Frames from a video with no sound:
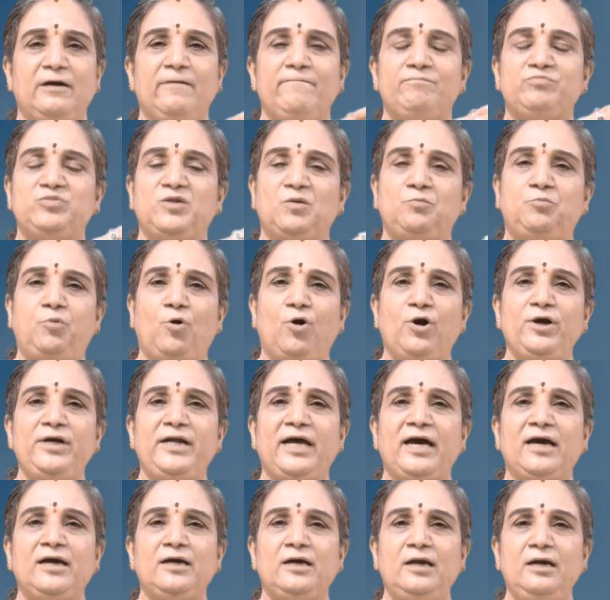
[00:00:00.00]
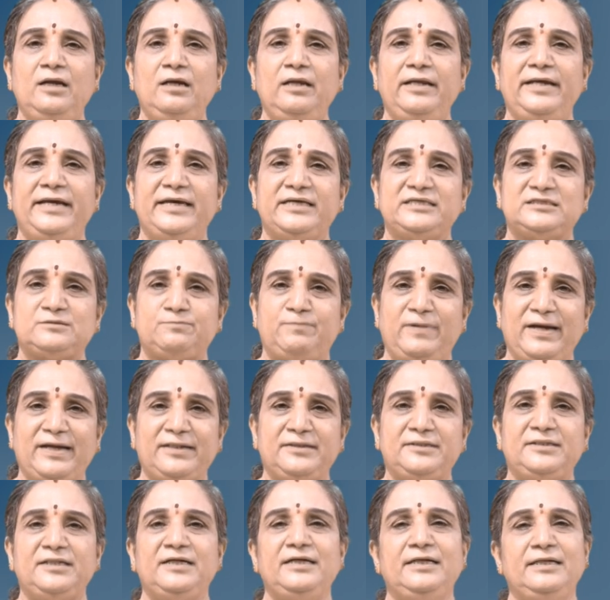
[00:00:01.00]
the bond angle
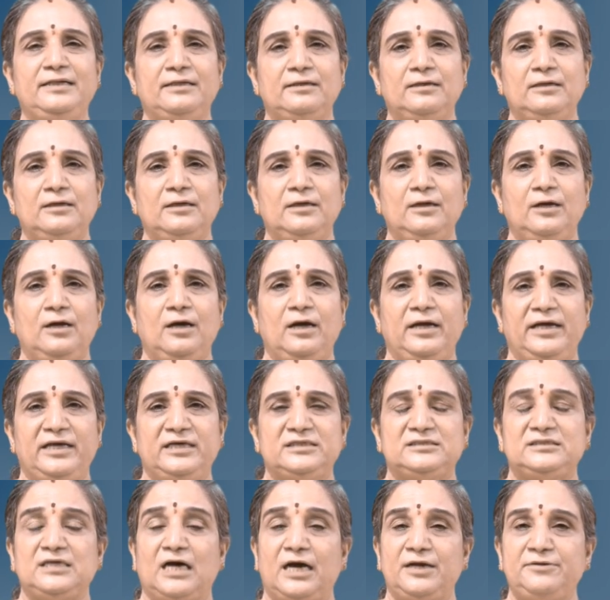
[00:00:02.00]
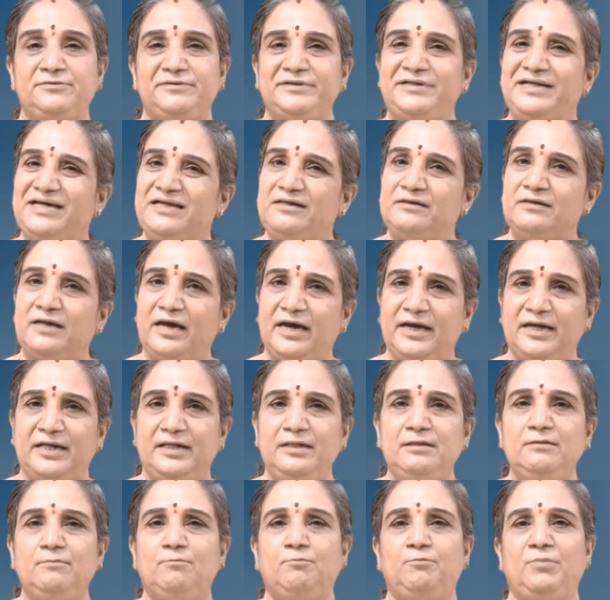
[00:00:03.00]
expected is
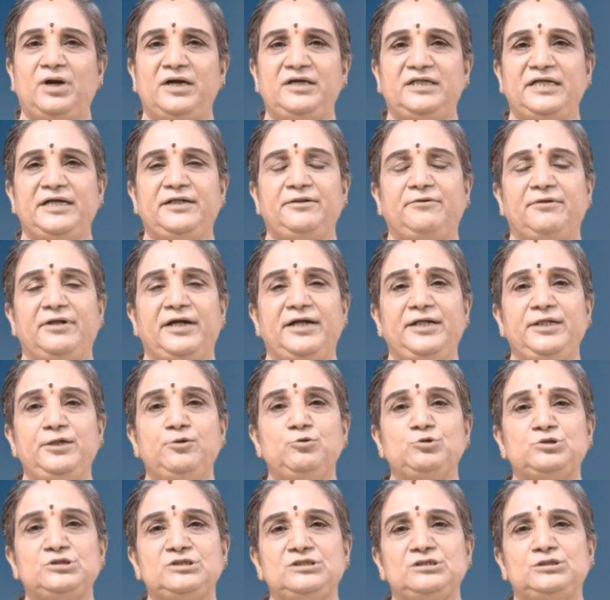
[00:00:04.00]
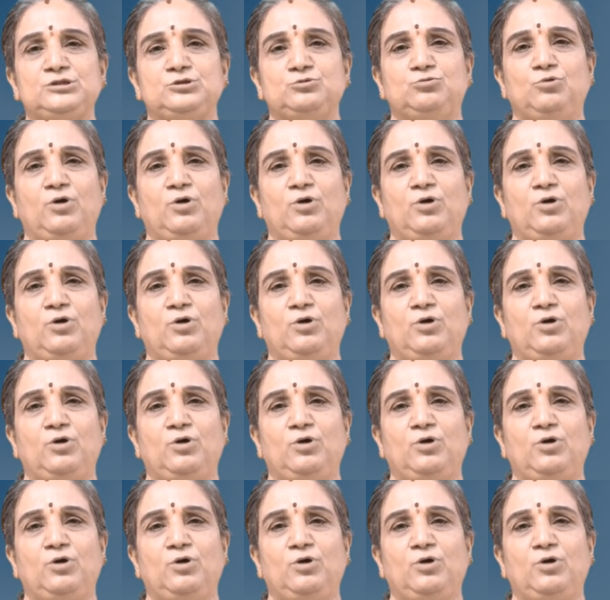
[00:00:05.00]
109, but it reduces to